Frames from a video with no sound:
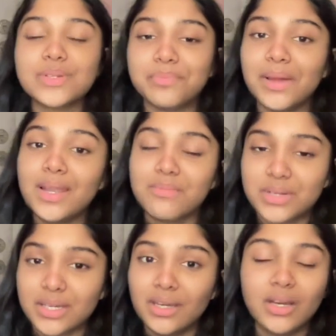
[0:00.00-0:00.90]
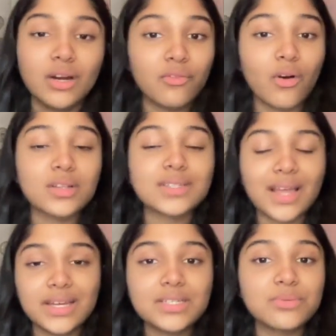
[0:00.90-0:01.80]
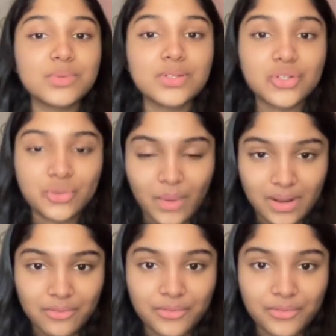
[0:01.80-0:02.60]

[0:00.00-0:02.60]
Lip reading: Bell MT. Font size was 12.